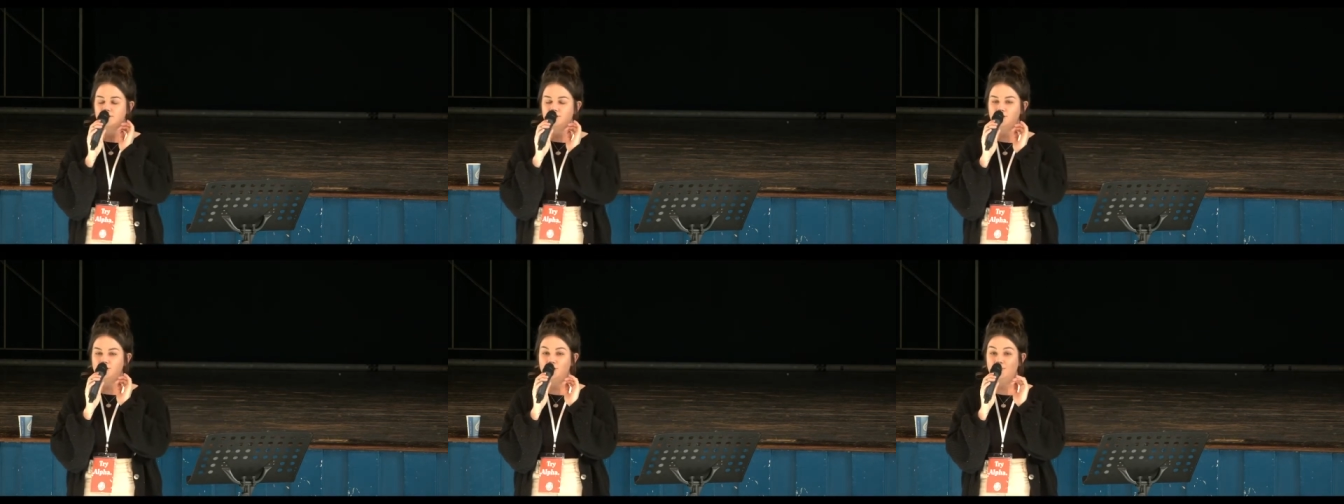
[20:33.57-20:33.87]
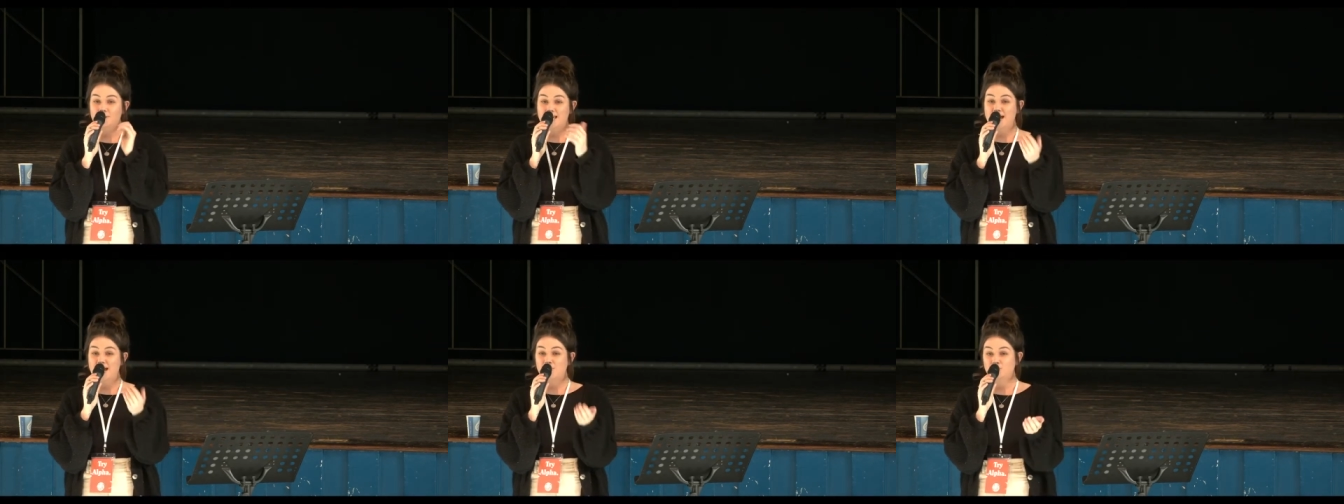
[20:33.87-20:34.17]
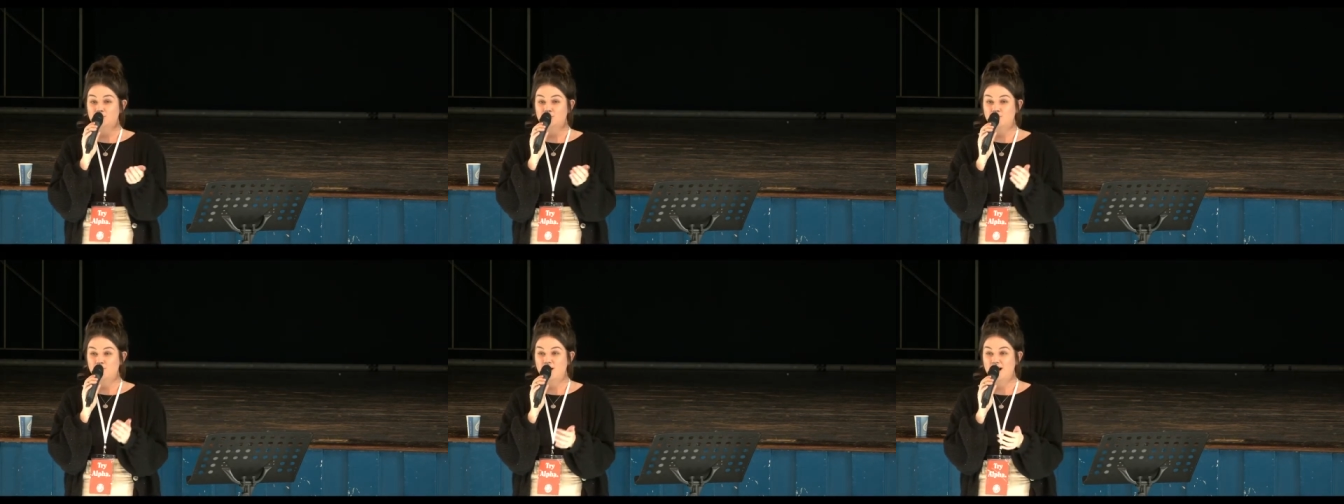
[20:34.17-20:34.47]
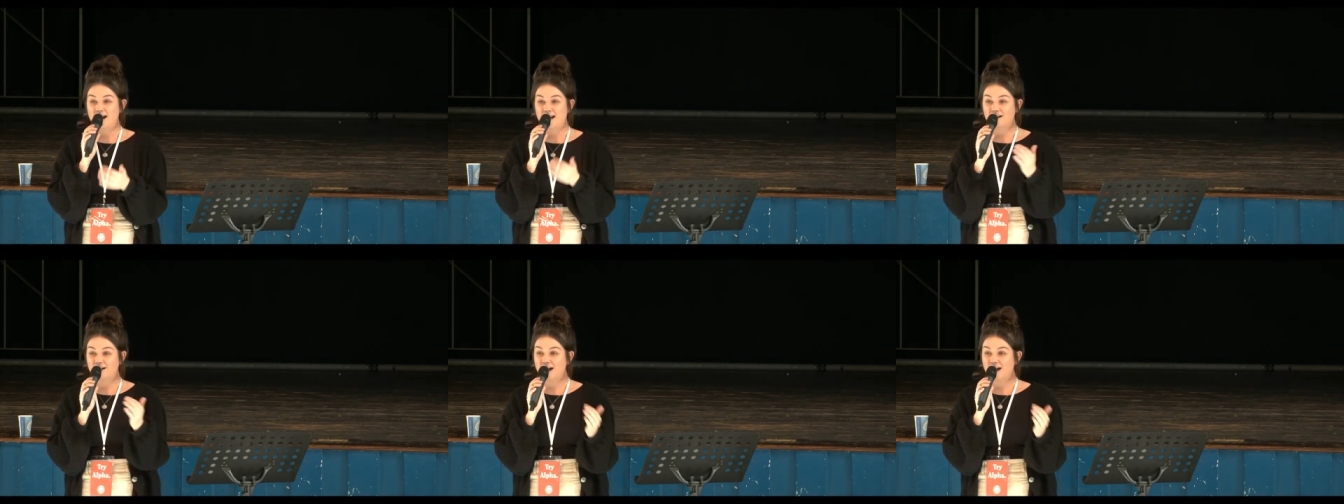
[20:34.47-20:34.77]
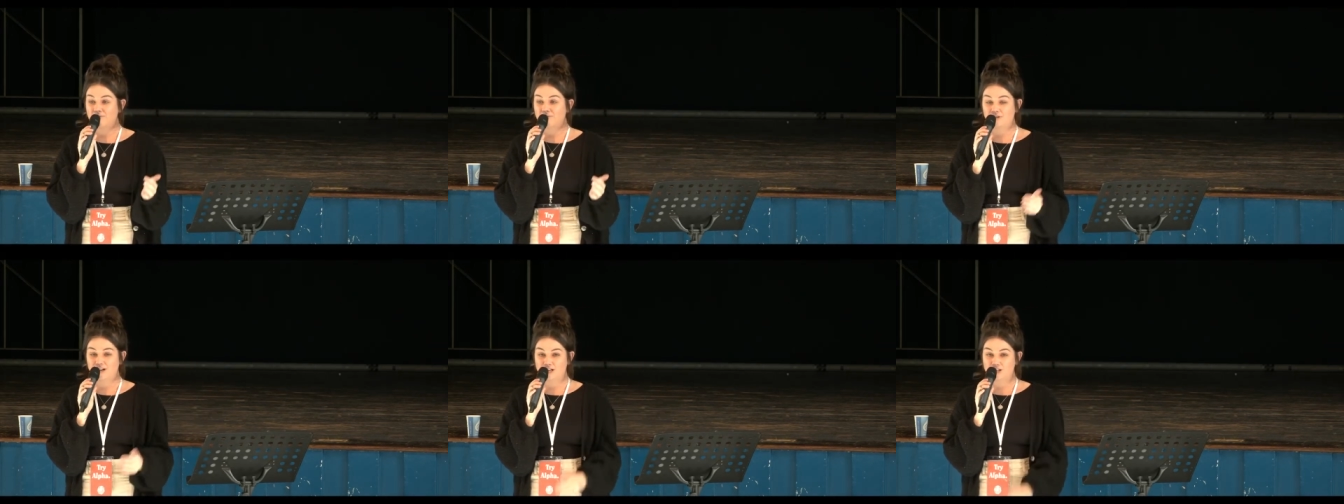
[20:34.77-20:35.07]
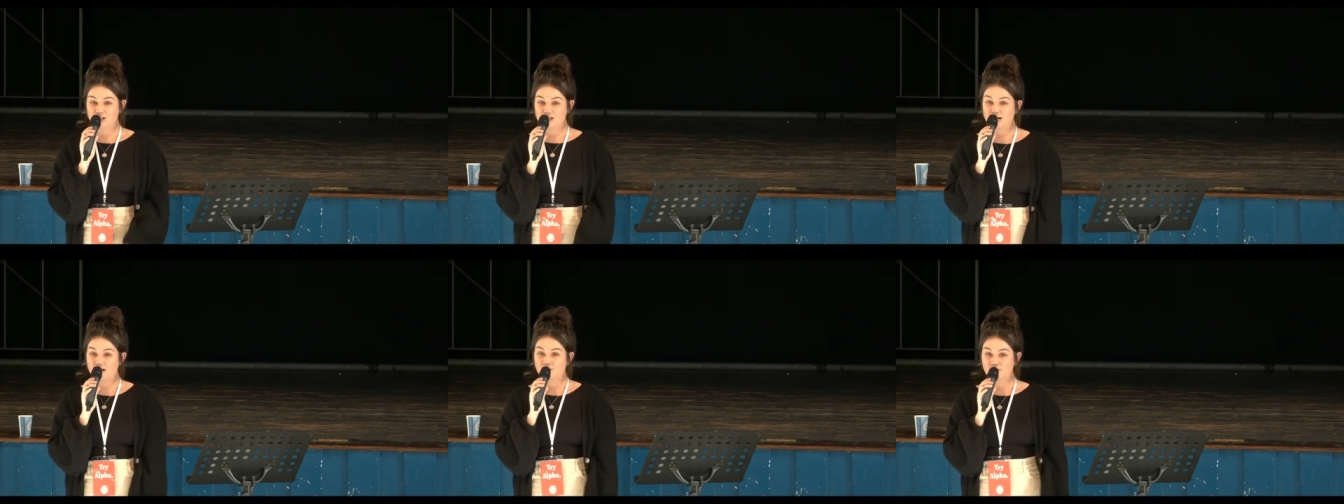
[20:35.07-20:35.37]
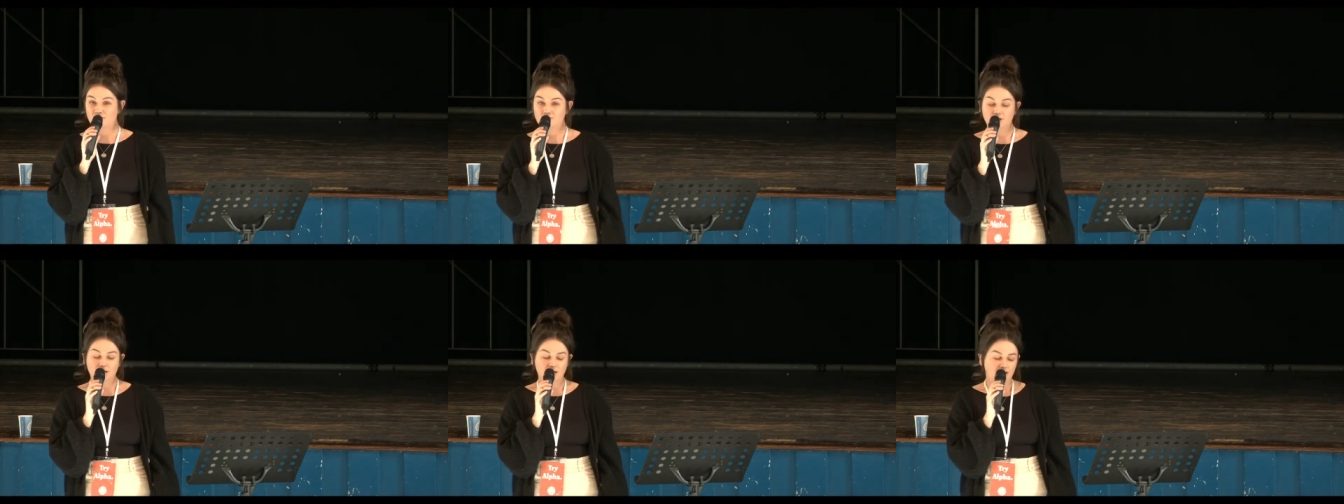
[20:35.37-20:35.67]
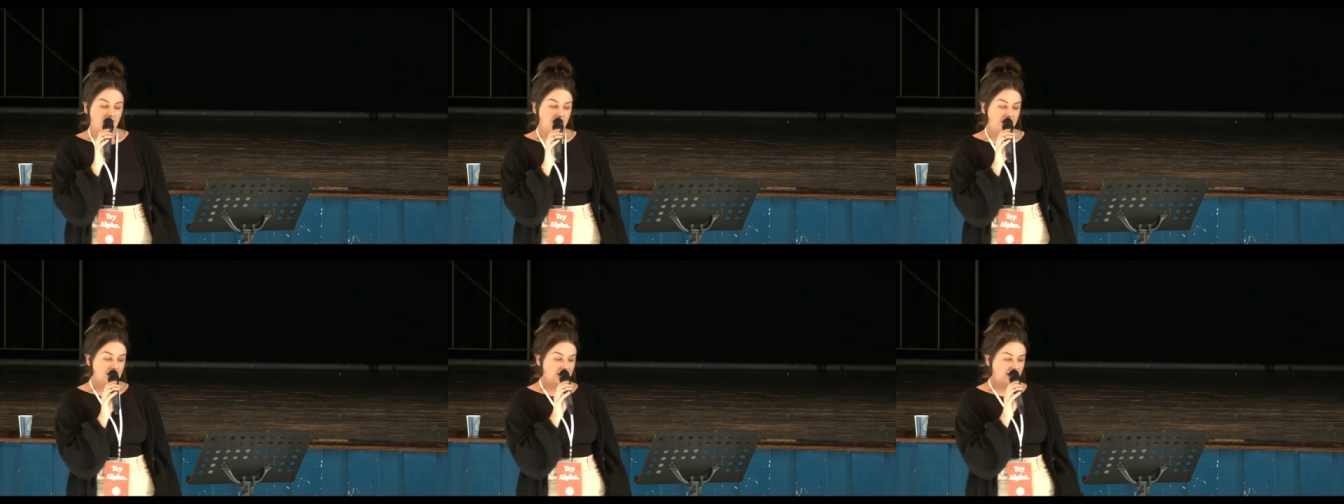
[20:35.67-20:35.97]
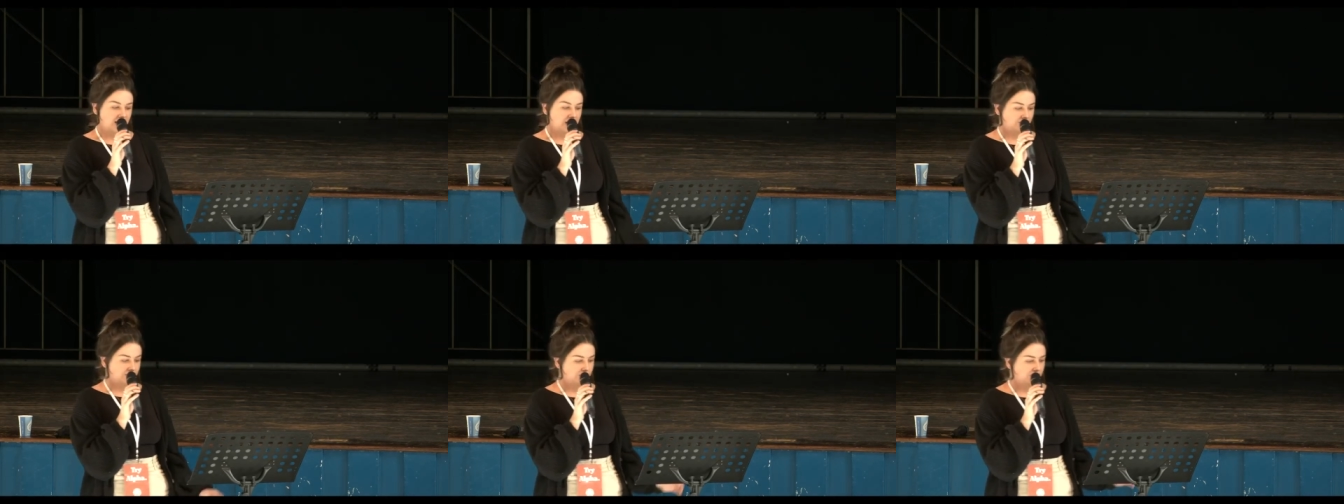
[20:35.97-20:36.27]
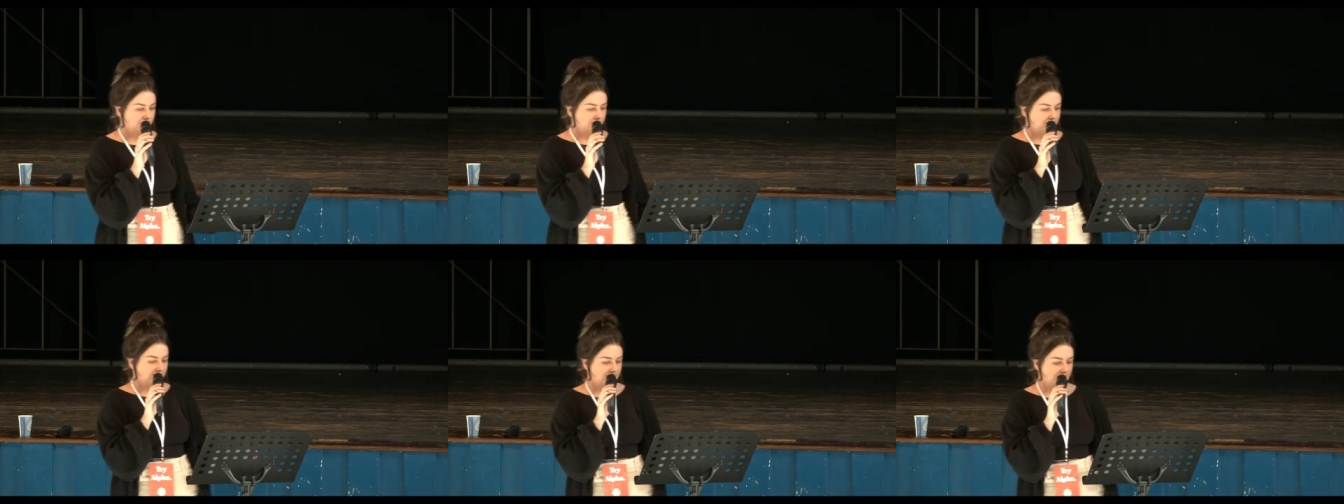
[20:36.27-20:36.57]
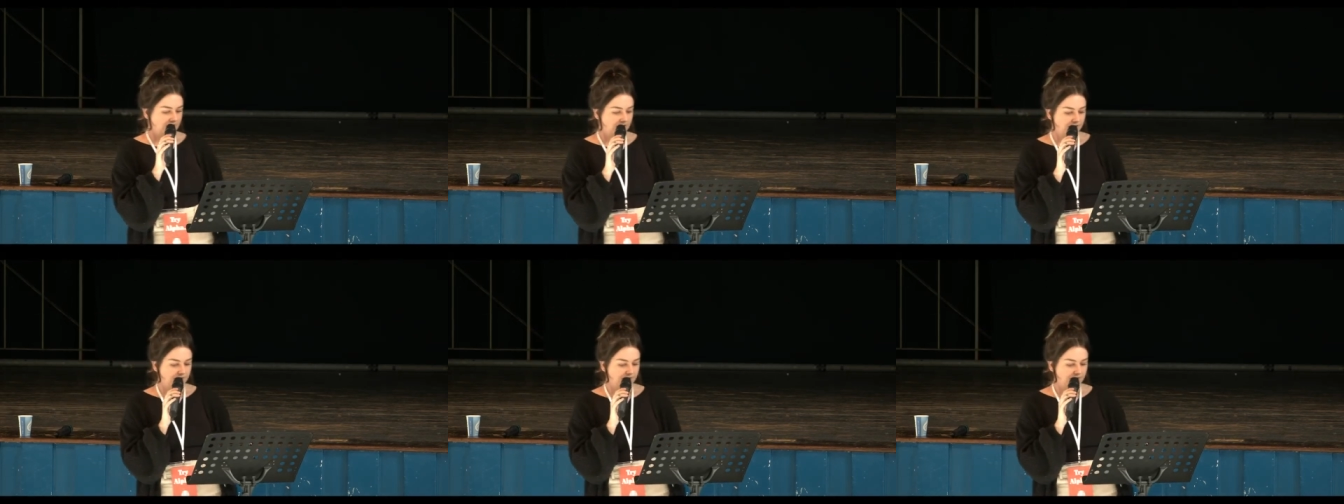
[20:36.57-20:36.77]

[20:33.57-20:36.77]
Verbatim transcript: to be able to pray and, and reach out and encounter Jesus.